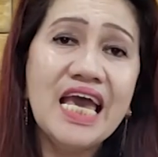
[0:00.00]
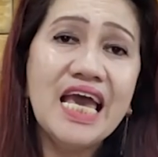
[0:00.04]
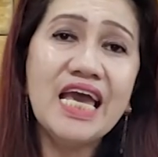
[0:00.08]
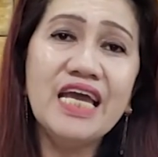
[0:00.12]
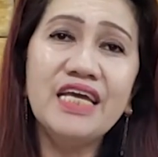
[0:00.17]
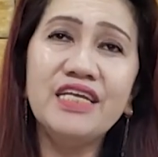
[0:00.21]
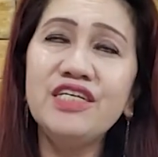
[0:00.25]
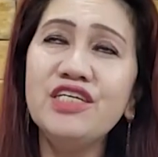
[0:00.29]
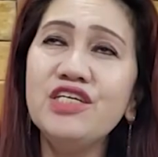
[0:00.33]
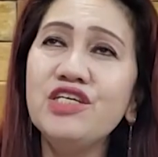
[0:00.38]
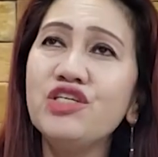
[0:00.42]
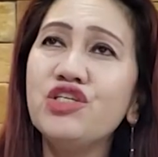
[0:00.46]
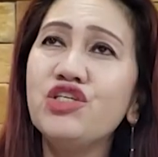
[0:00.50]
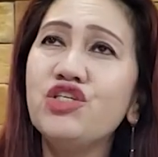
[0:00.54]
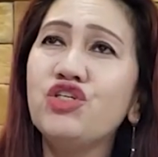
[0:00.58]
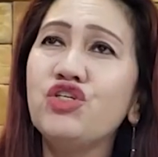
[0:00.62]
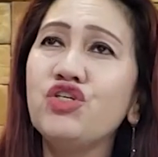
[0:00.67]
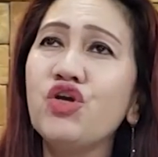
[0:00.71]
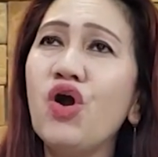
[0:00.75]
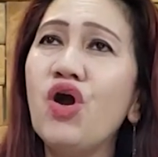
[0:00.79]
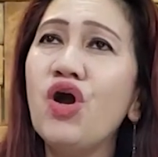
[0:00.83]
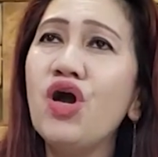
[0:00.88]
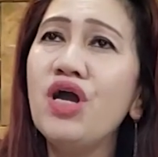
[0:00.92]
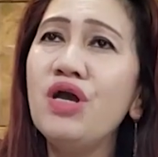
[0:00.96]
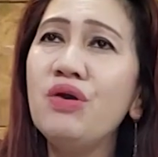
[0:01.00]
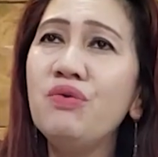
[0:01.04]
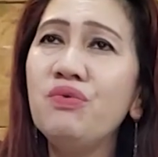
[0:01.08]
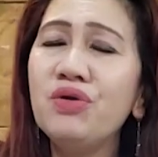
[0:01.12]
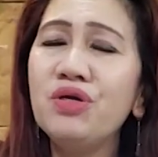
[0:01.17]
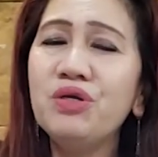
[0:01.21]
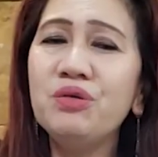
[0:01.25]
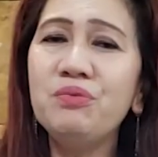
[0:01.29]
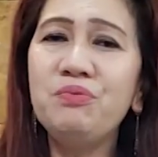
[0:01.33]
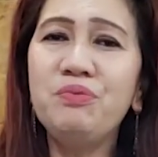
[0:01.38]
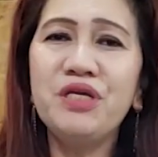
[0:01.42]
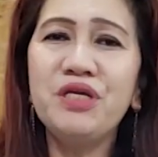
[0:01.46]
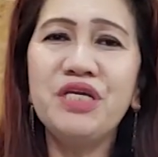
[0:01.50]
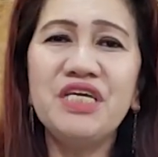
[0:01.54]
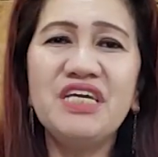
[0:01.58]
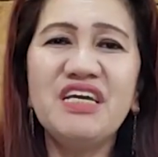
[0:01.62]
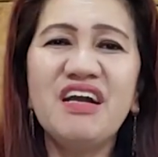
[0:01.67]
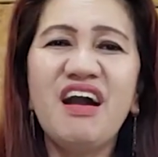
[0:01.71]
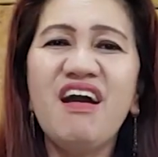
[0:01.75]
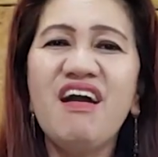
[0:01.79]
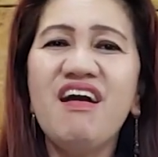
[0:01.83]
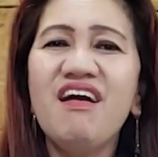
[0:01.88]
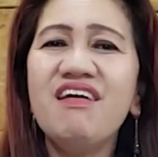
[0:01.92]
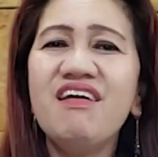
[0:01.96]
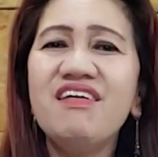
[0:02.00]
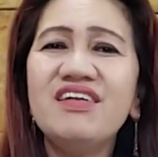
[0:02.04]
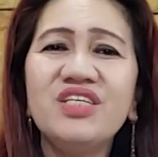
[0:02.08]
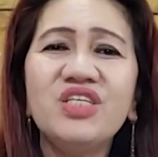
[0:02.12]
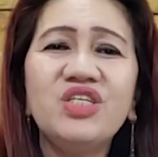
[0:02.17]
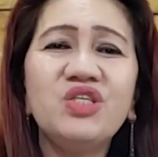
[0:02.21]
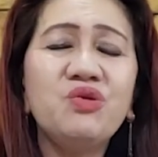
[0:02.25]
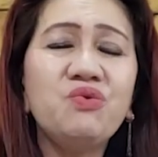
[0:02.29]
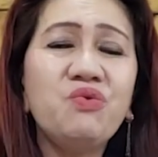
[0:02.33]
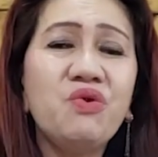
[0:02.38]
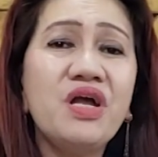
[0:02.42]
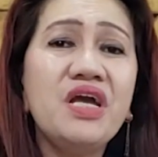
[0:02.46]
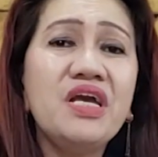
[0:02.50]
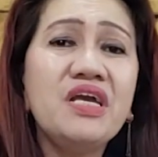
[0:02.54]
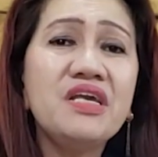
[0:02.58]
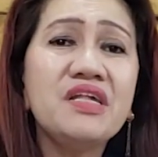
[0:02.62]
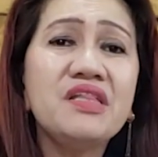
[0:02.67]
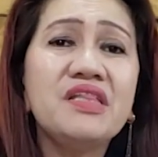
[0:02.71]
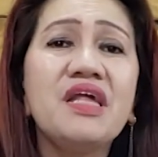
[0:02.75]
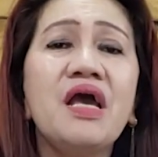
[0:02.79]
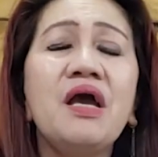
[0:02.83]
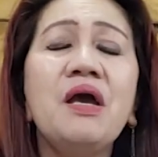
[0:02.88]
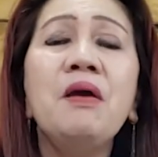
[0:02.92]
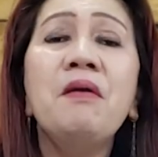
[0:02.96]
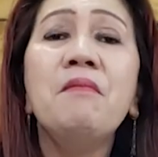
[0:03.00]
and His joy will be our strength.